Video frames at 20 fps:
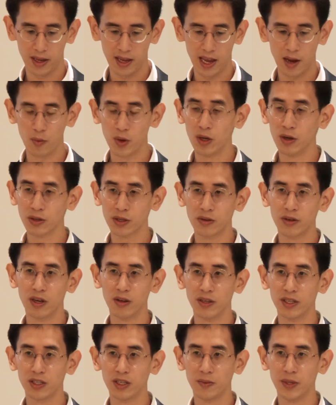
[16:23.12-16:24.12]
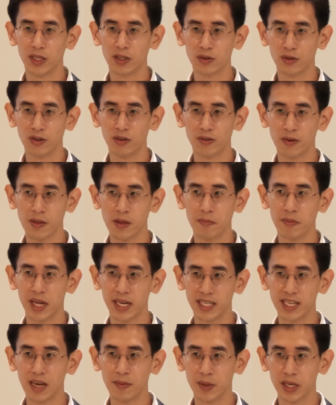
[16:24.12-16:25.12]
And we also know this to be true from the
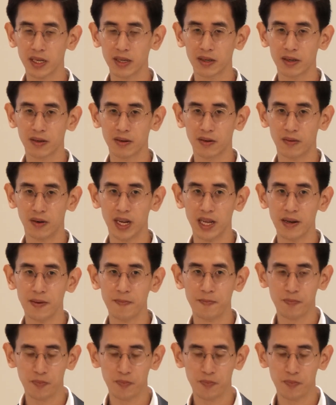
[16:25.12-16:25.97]
pandemic, right?